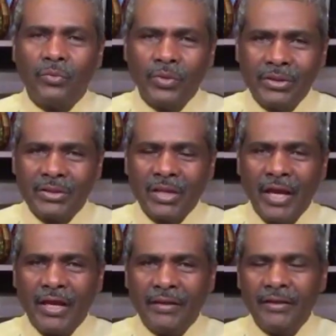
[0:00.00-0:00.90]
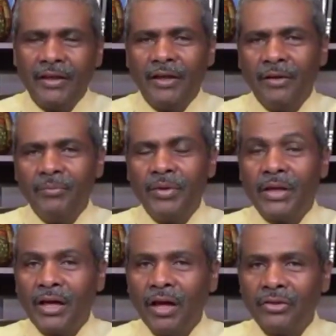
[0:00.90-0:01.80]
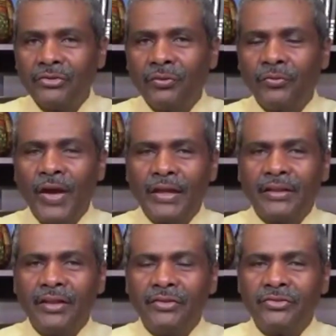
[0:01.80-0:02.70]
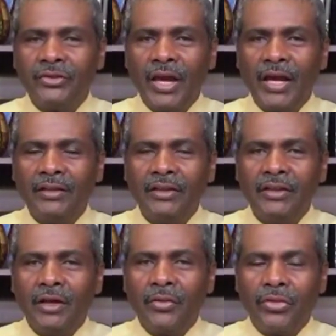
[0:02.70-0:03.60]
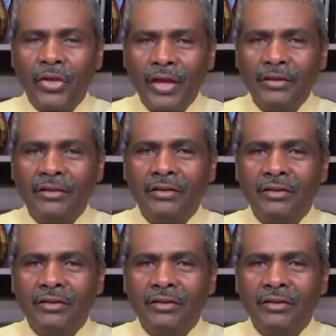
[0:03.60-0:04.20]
what we said uh, because the fact is that they